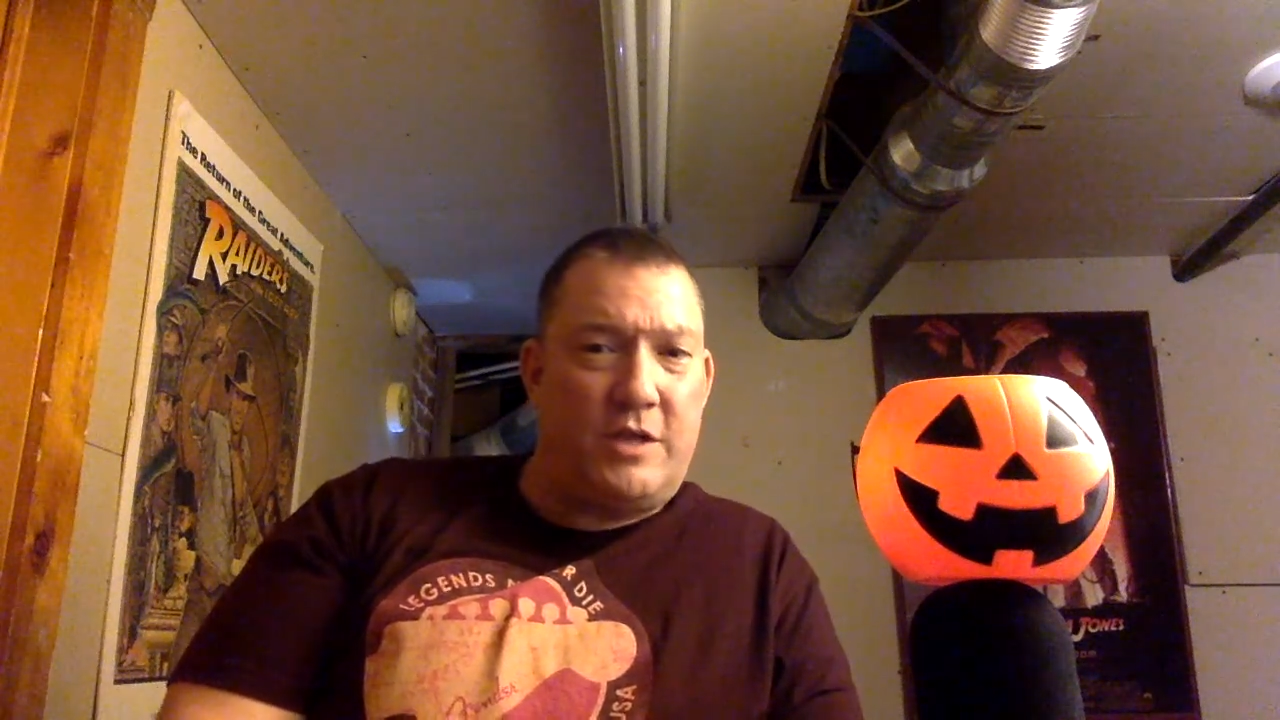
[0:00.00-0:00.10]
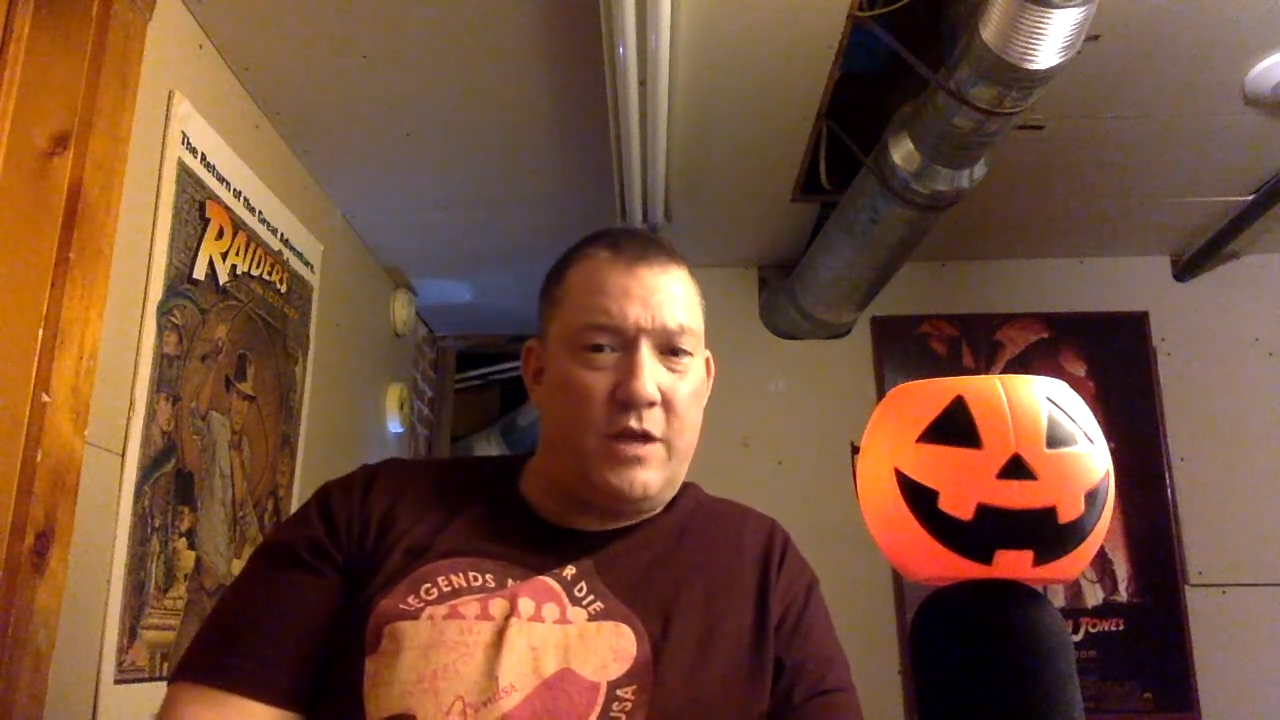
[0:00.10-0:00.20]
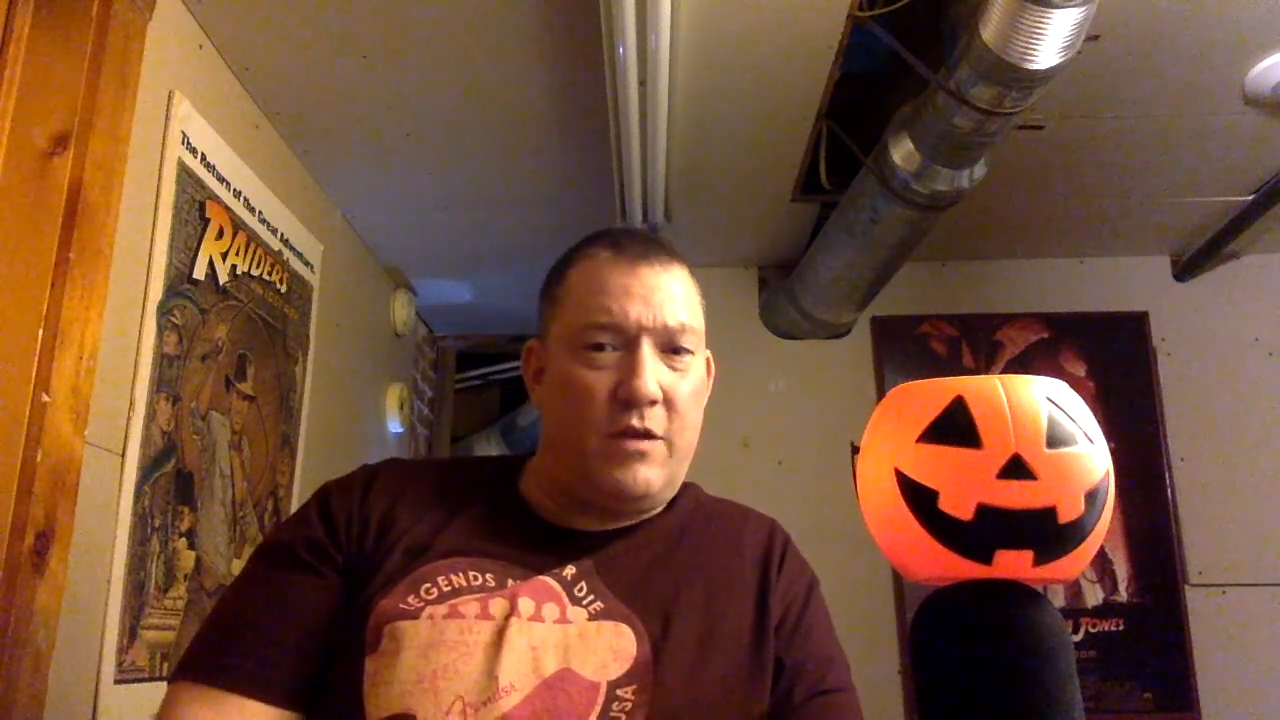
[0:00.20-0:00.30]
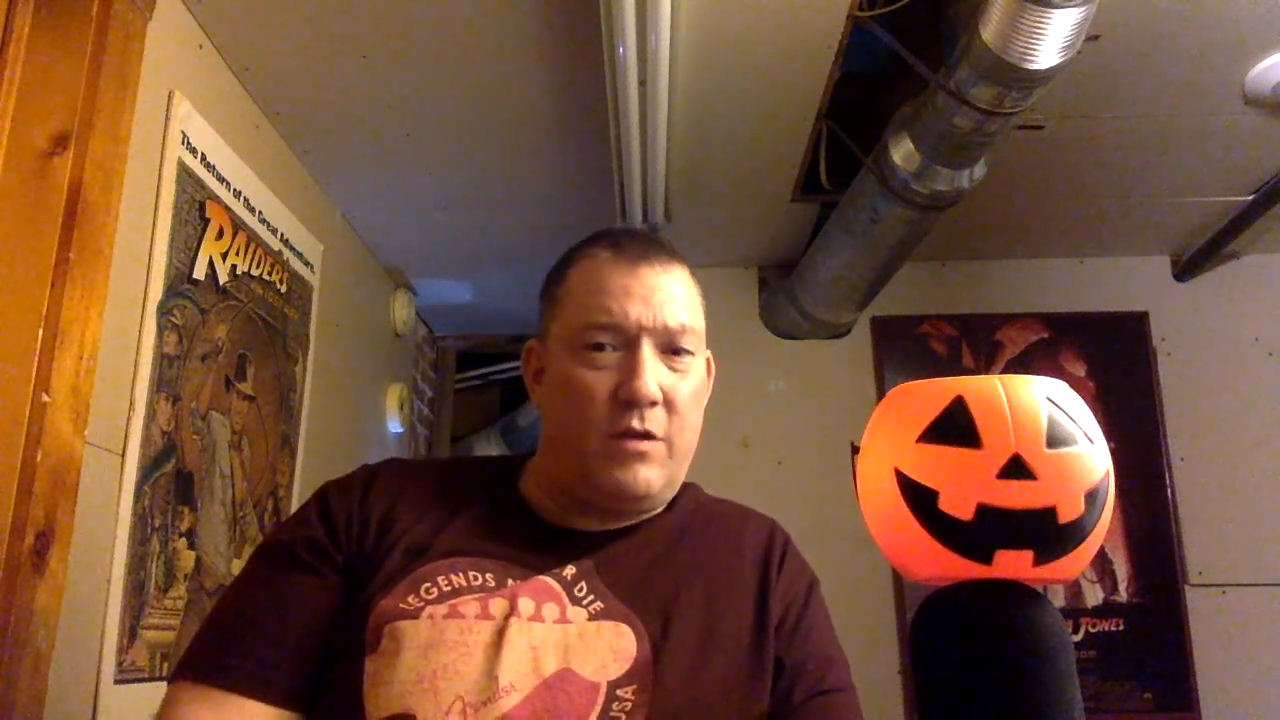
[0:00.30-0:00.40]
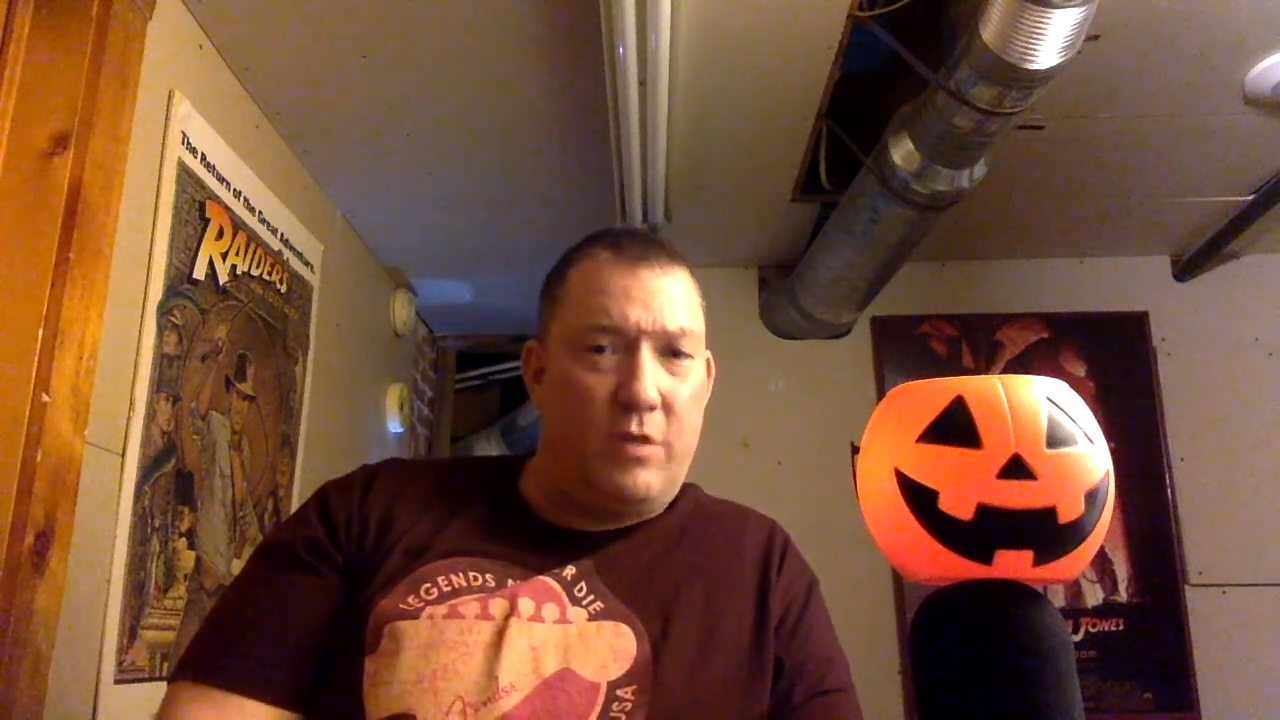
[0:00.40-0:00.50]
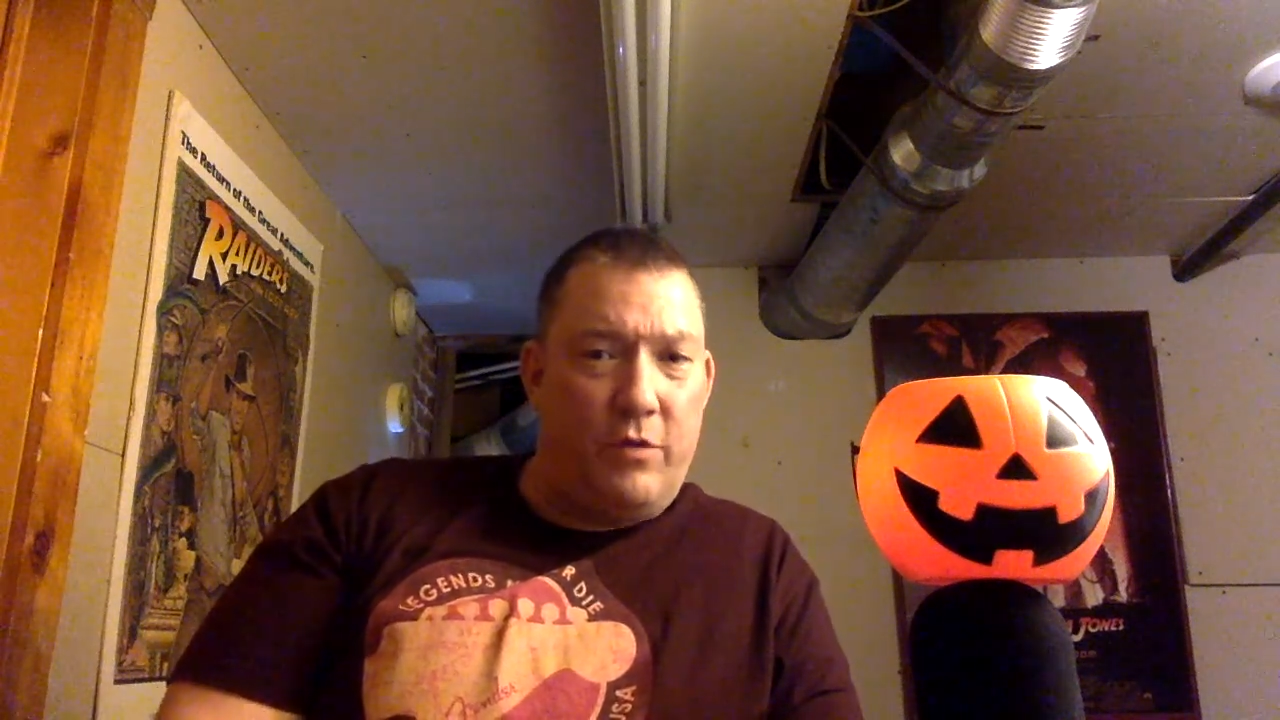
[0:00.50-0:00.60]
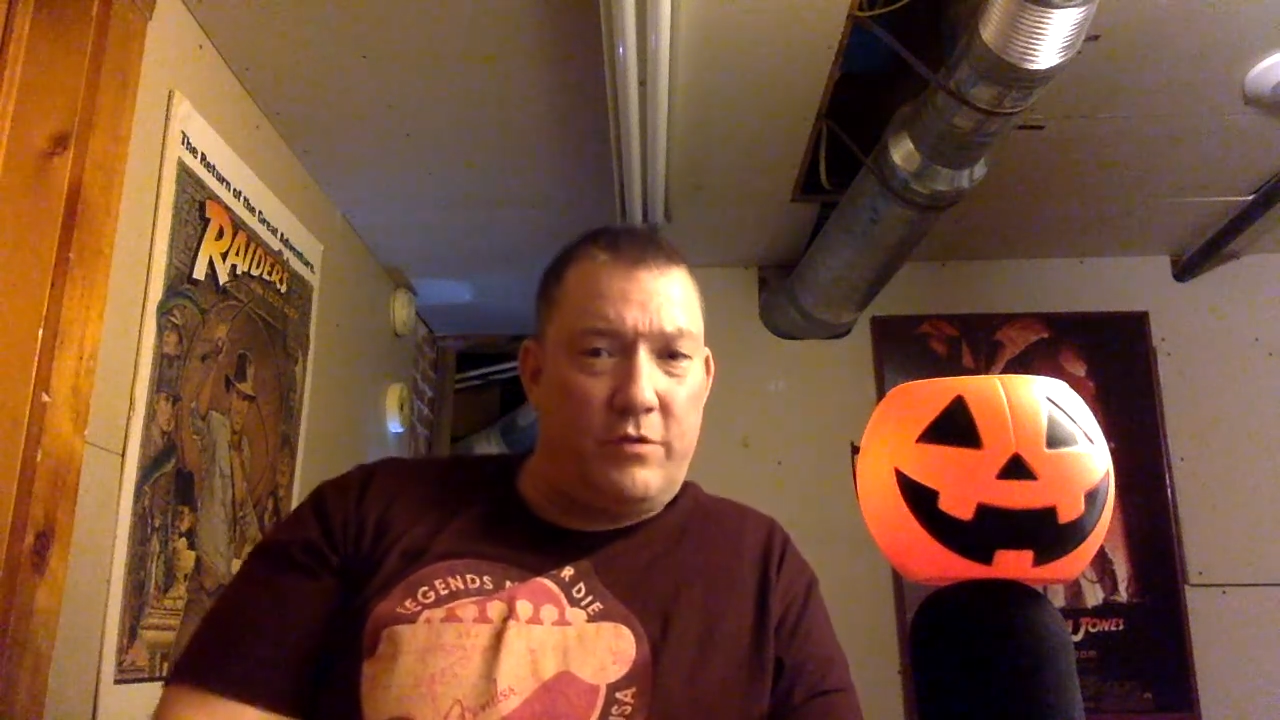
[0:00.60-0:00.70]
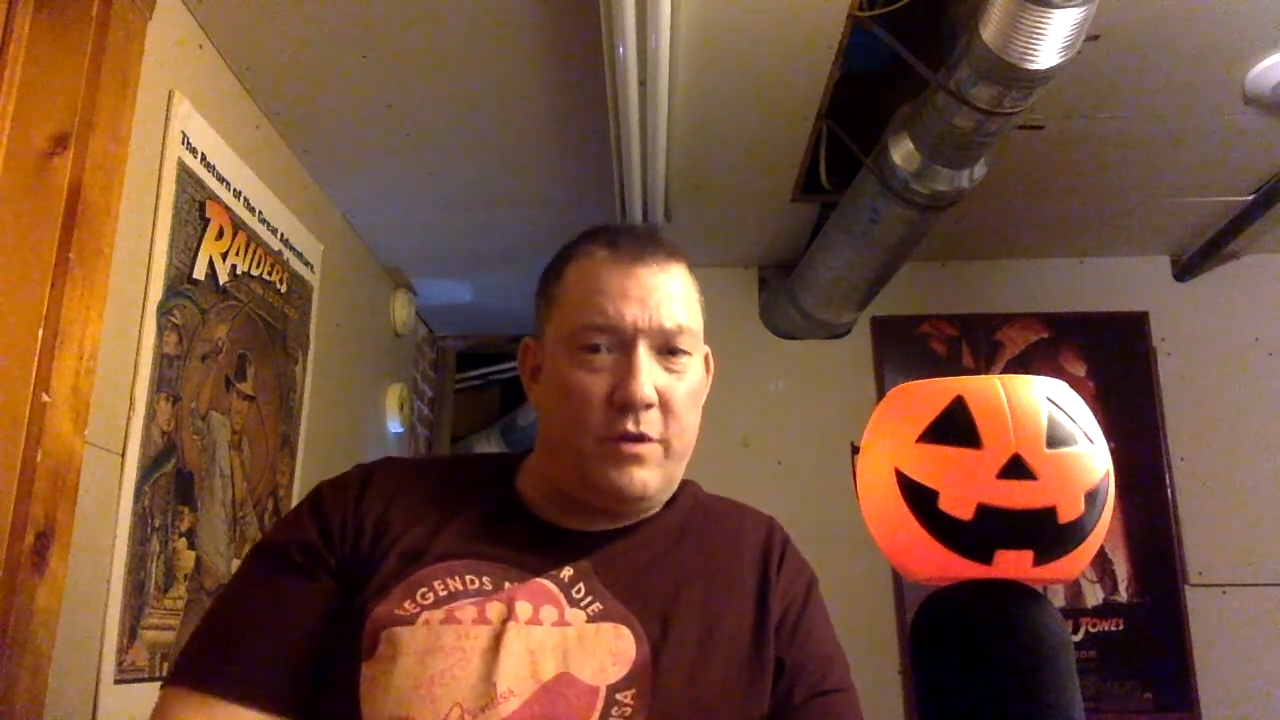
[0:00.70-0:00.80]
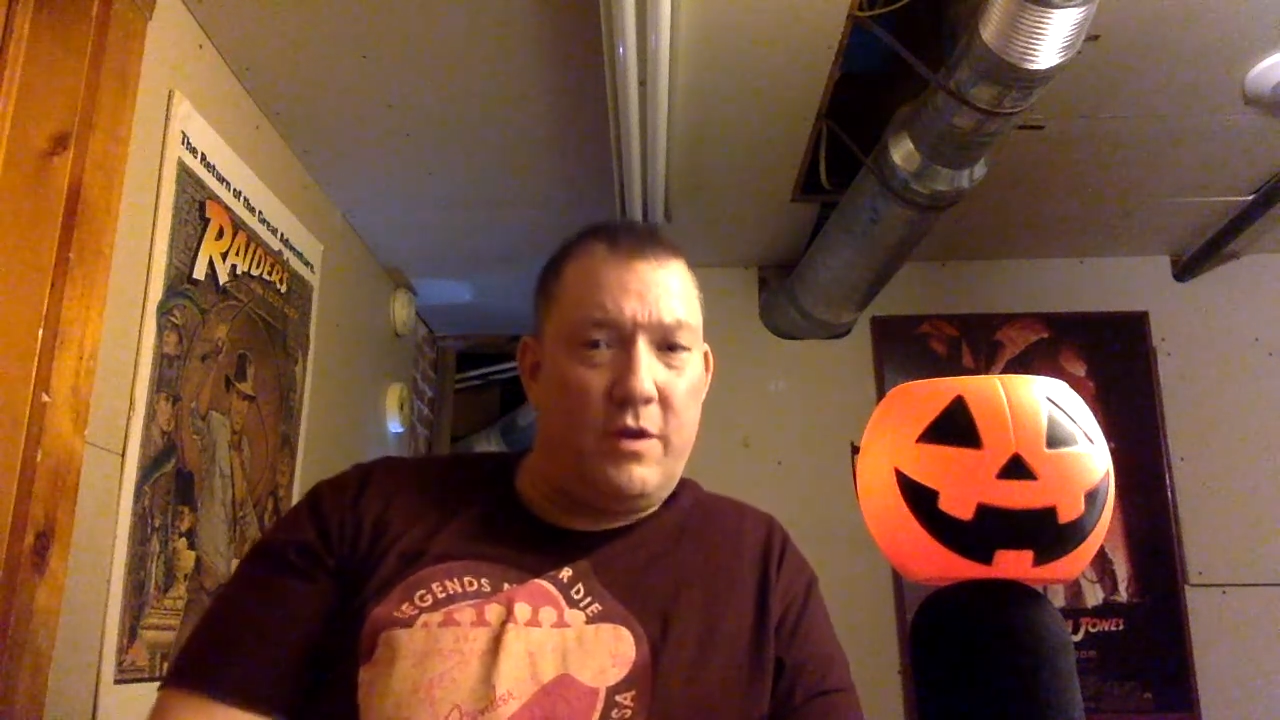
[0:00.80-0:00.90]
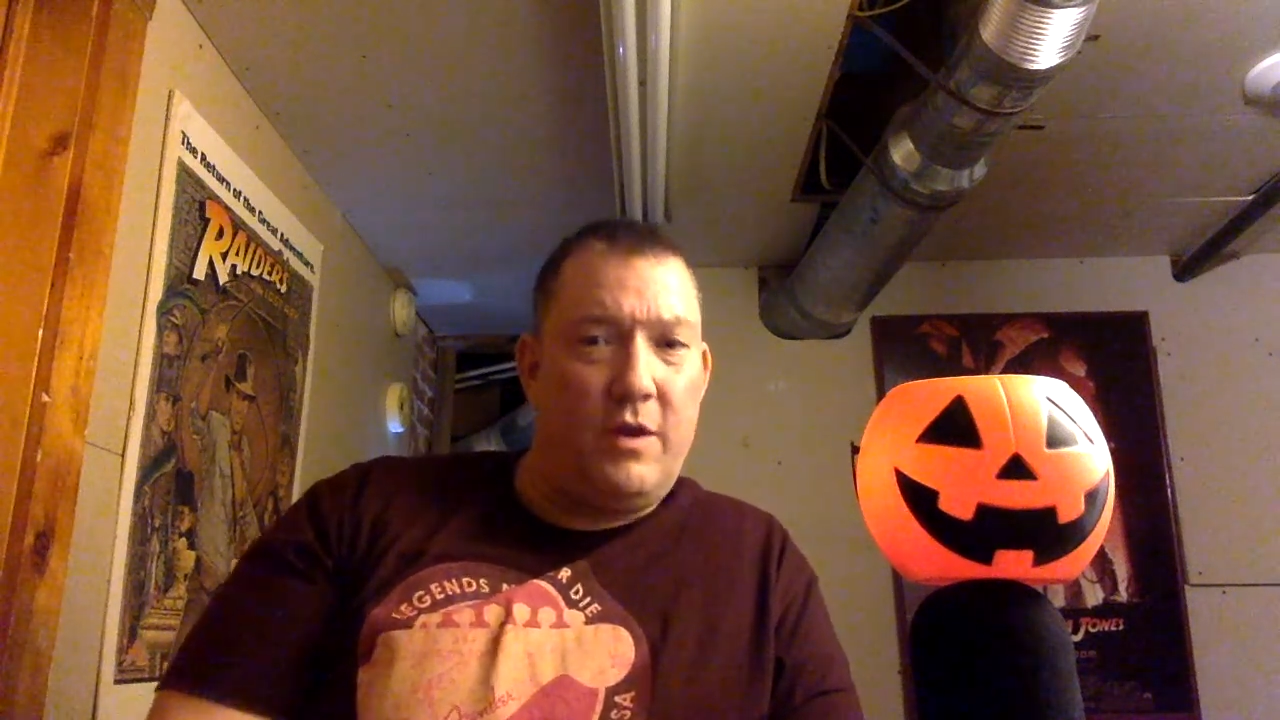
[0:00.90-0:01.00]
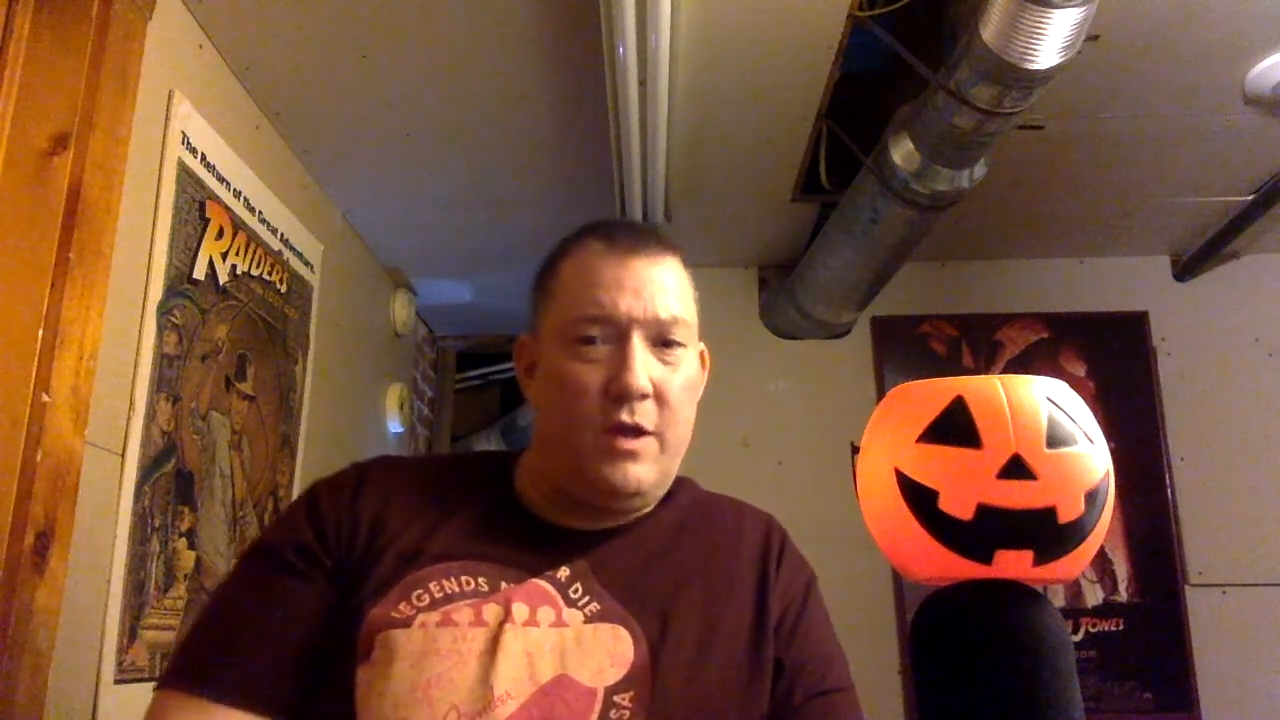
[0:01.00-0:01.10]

getting close to